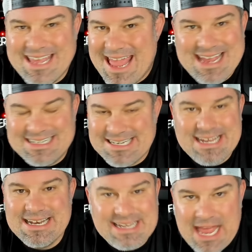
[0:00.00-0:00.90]

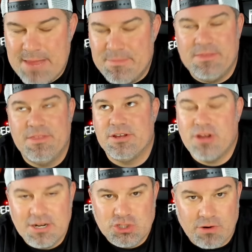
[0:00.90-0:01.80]
18 game in the
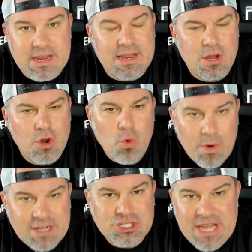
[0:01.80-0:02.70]
country,
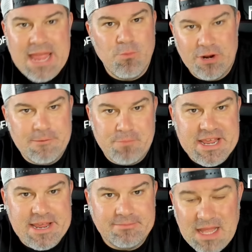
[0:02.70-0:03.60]
which game would it be?